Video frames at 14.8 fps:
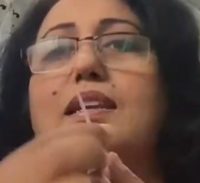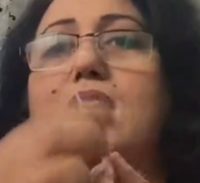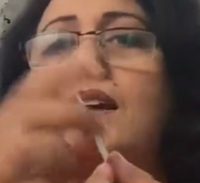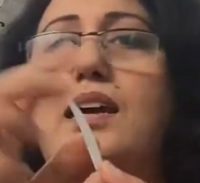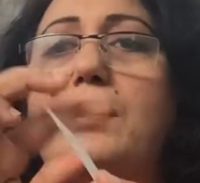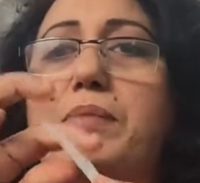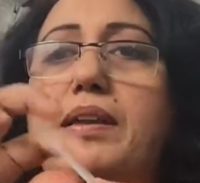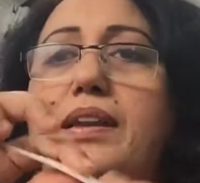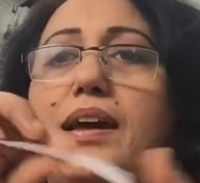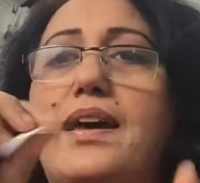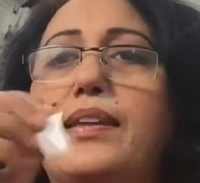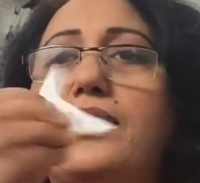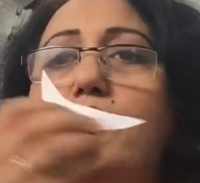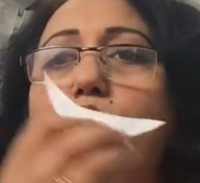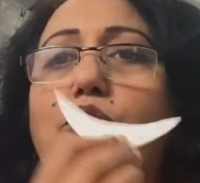A
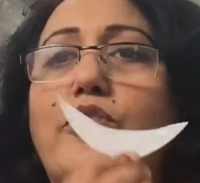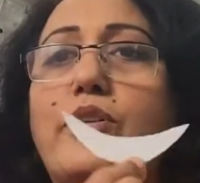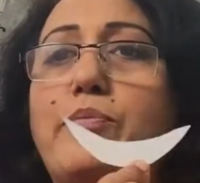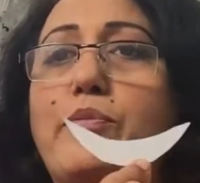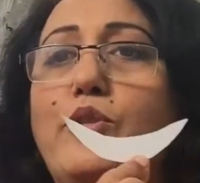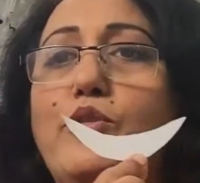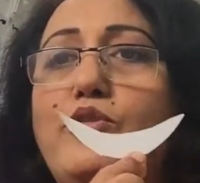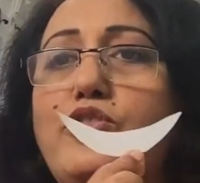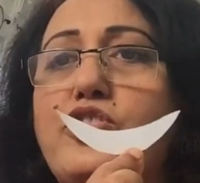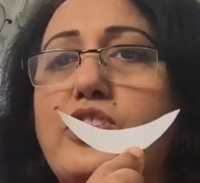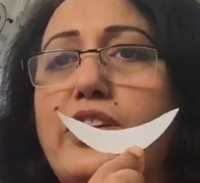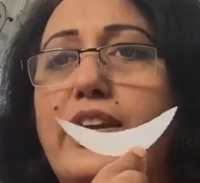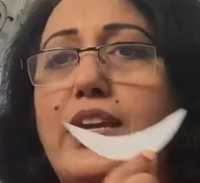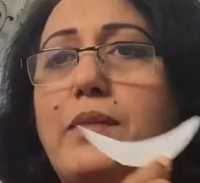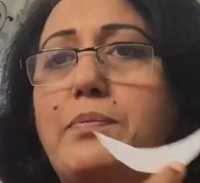banana or a moon
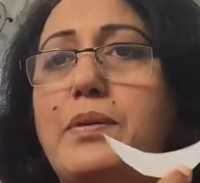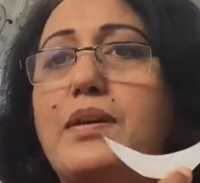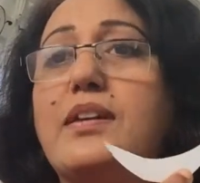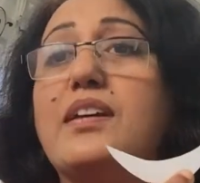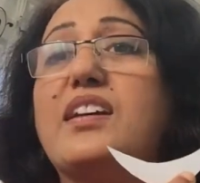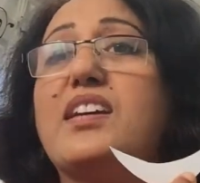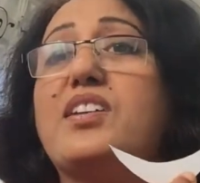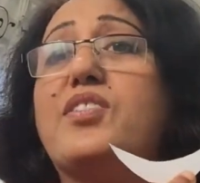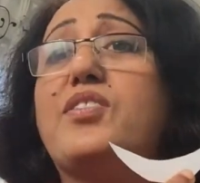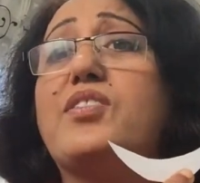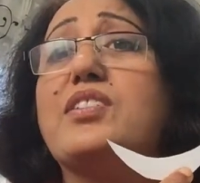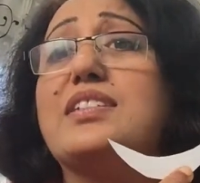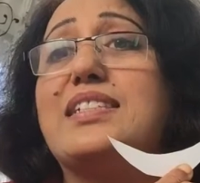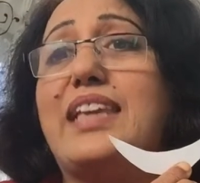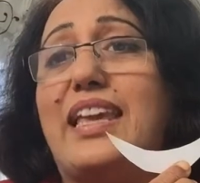shape,
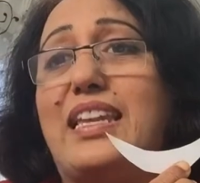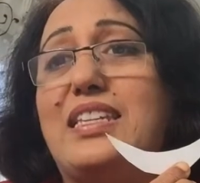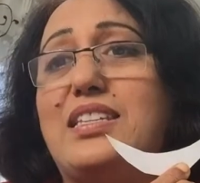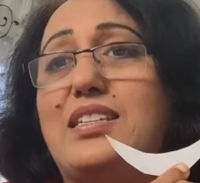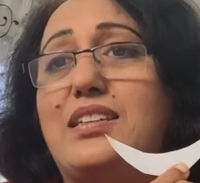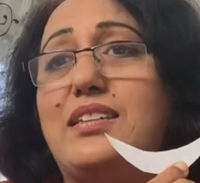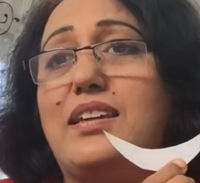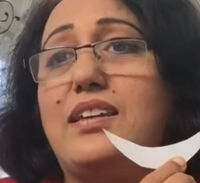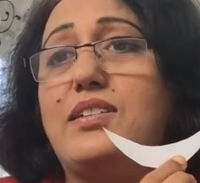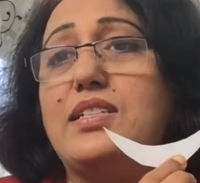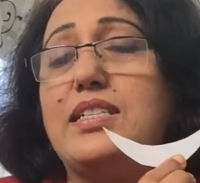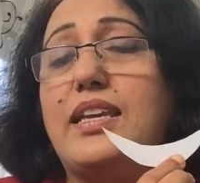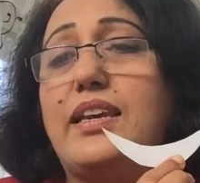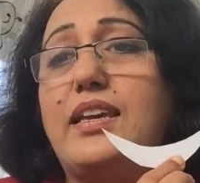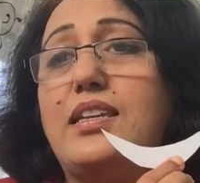crescent. Can you
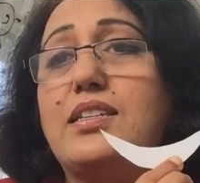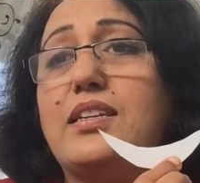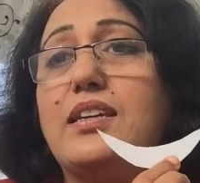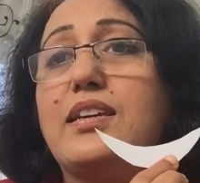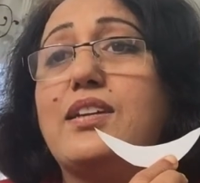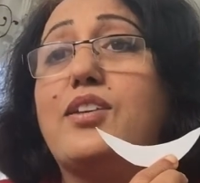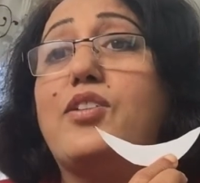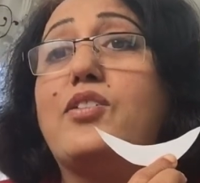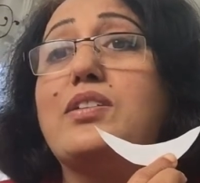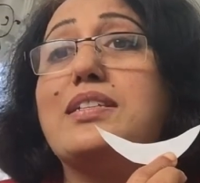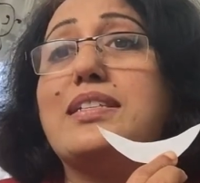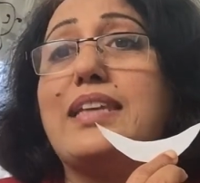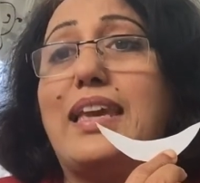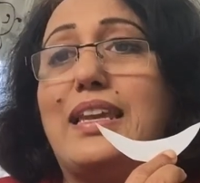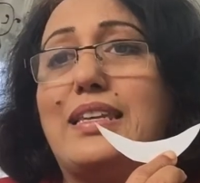say it?
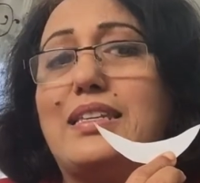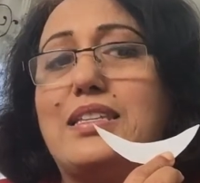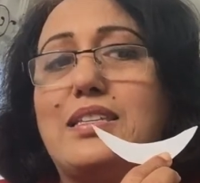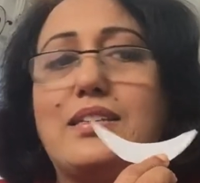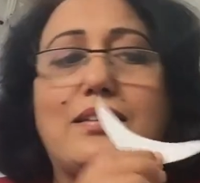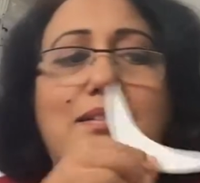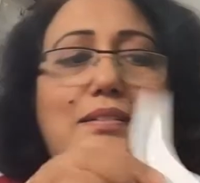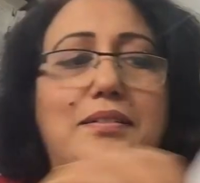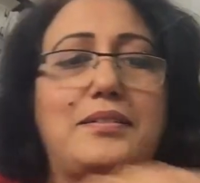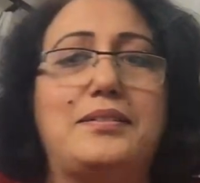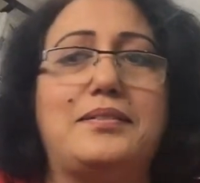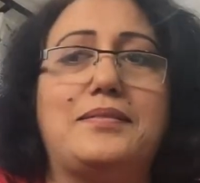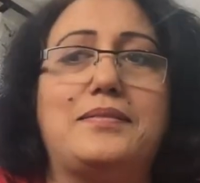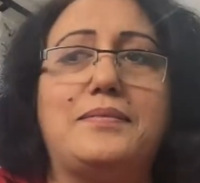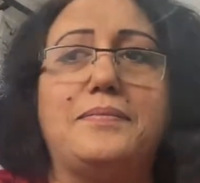Crescent.
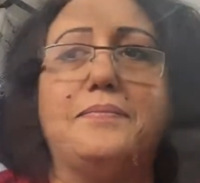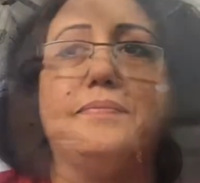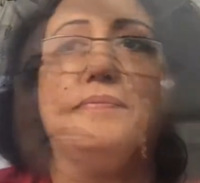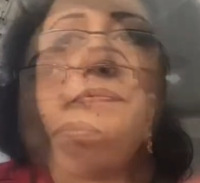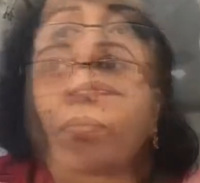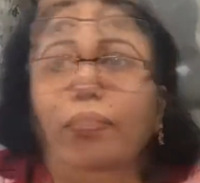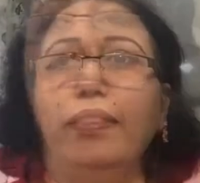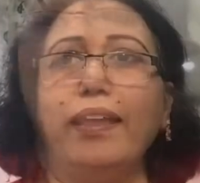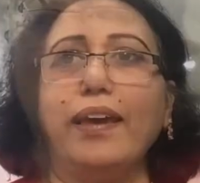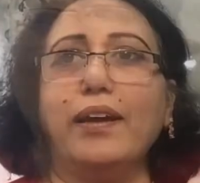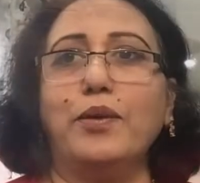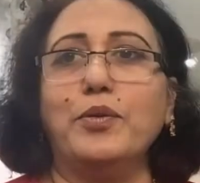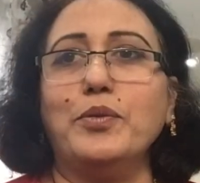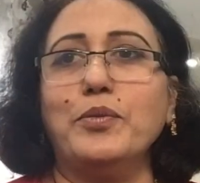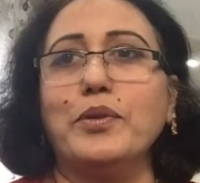
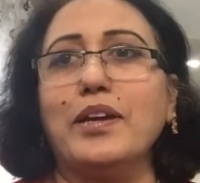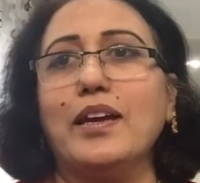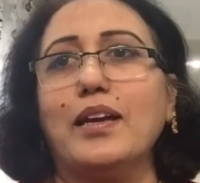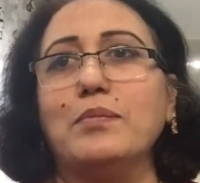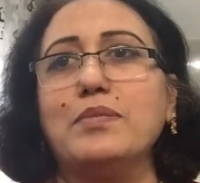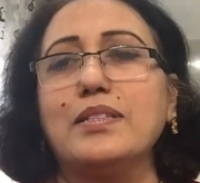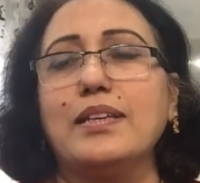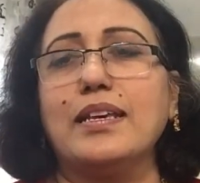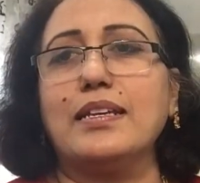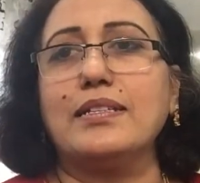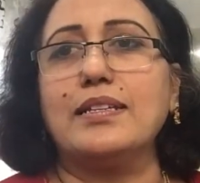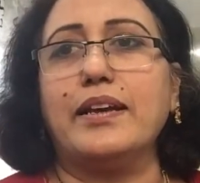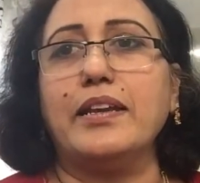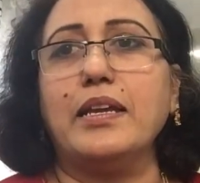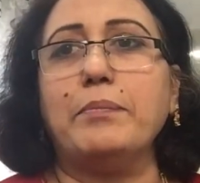Now comes the
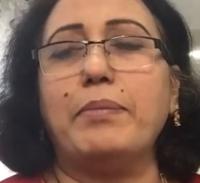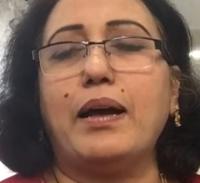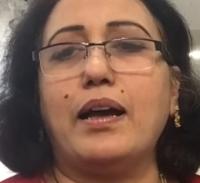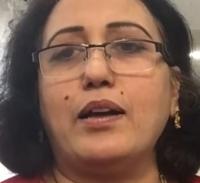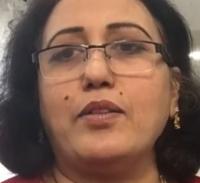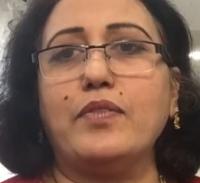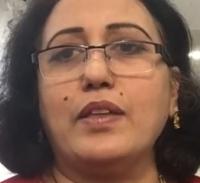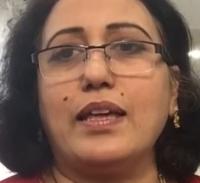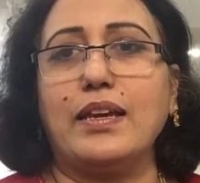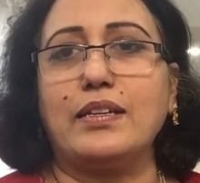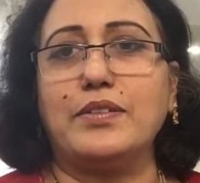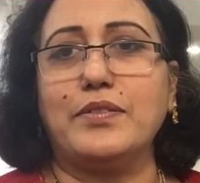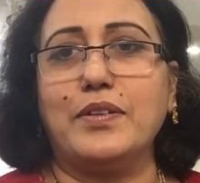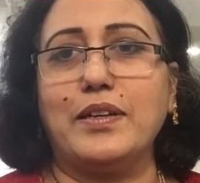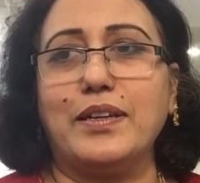exciting part of the
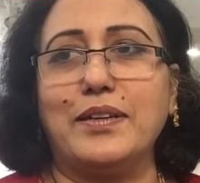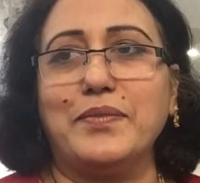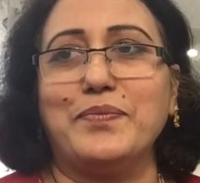activity.